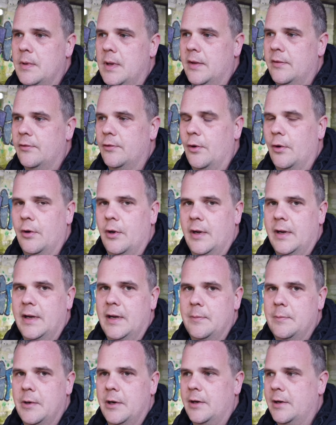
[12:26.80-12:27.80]
it's not
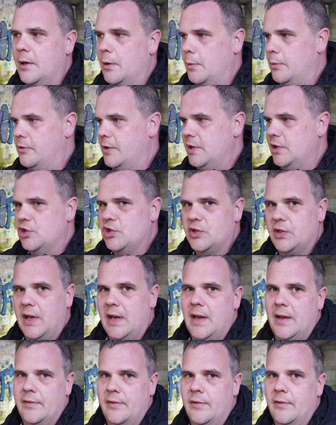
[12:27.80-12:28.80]
like in America where each
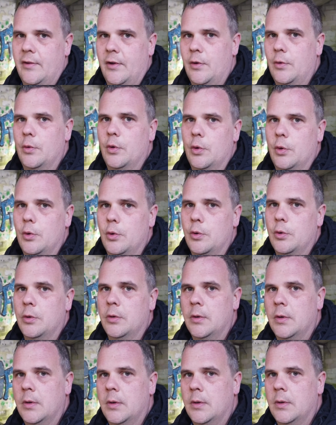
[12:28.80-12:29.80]
state has its own
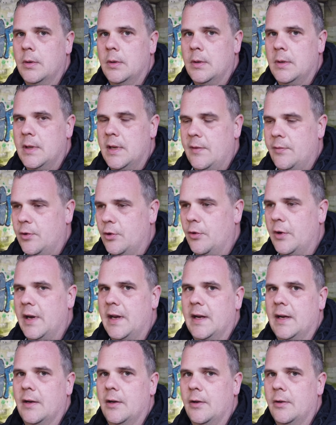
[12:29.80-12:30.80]
law. If you're
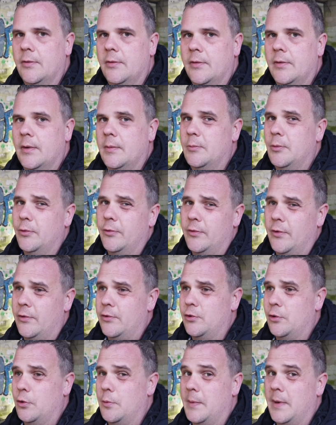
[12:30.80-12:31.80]
in England, I'm not
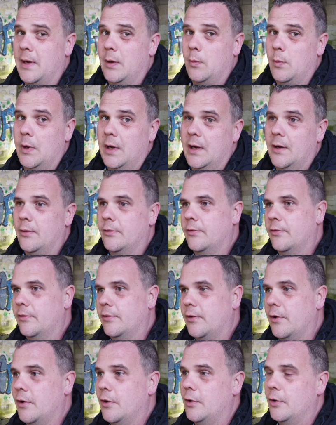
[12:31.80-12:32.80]
so sure about Wales
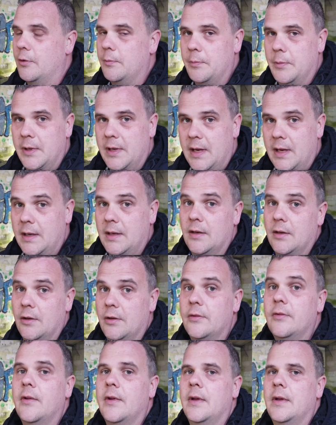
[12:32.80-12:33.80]
and Scotland, but
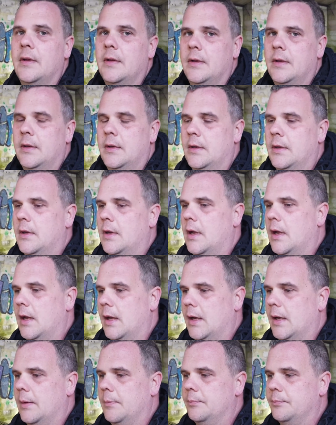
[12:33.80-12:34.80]
England,
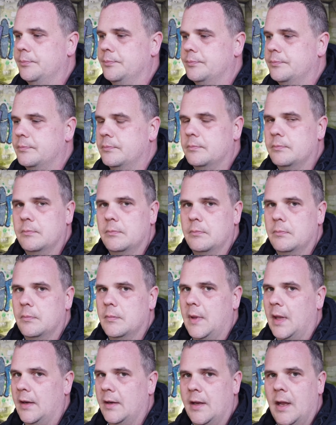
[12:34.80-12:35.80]

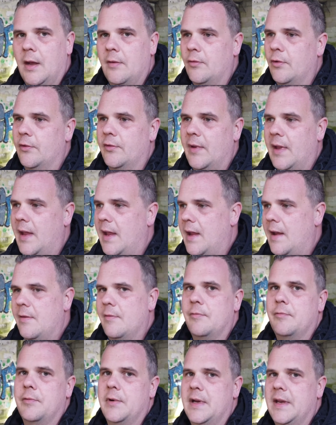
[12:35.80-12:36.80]
that covers
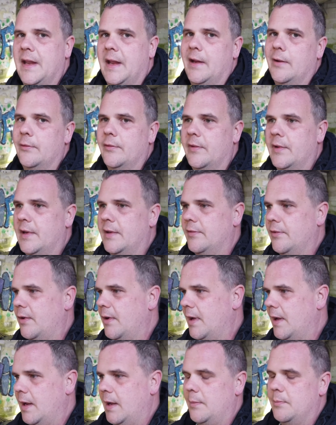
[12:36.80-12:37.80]
every county.
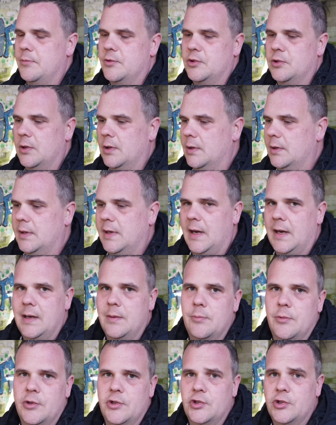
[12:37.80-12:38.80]
So Hampshire,
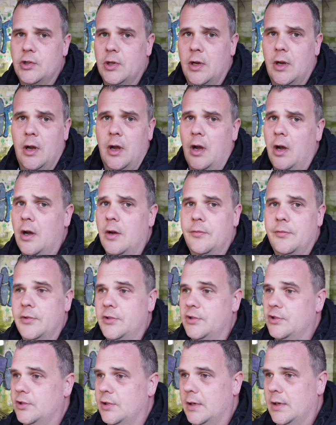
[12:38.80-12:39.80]
Cambridgeshire,
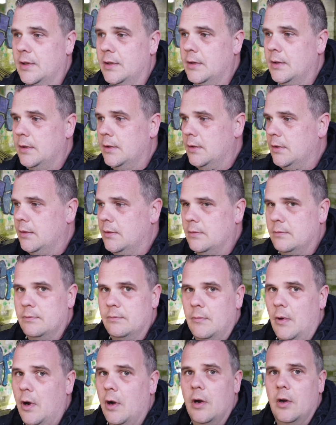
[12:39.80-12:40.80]
Hertfordshire,
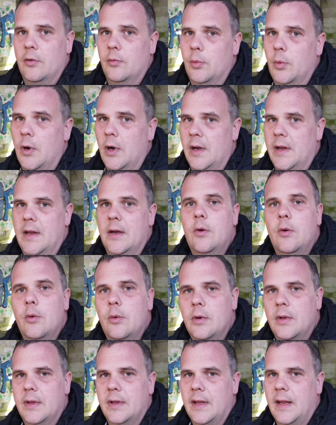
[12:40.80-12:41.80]
Isle of Wight,
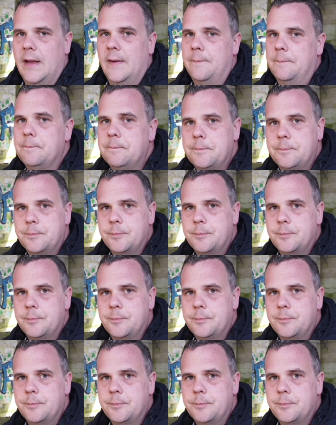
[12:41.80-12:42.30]
all of that,